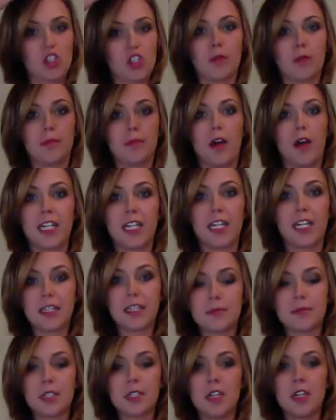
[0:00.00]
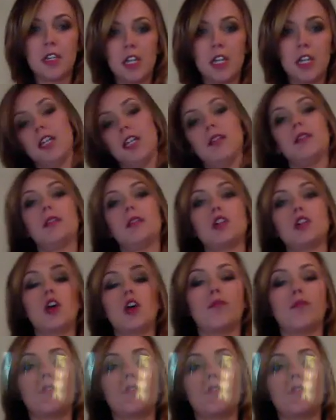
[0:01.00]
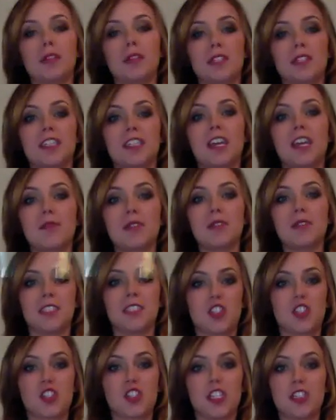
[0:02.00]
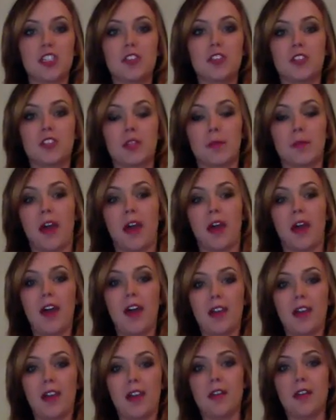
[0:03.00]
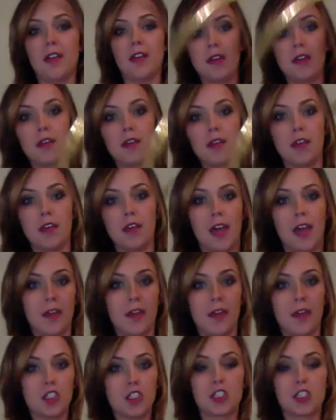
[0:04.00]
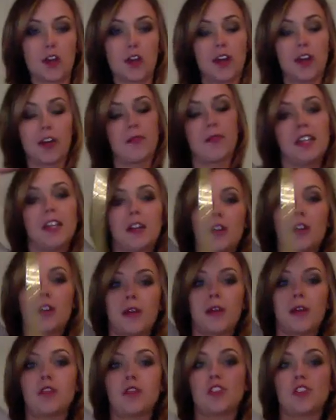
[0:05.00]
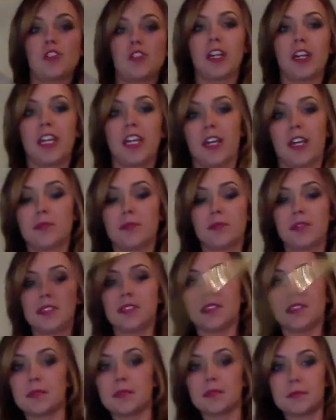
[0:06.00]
body and go from the same position to the back, and then you're just curving it around your hips.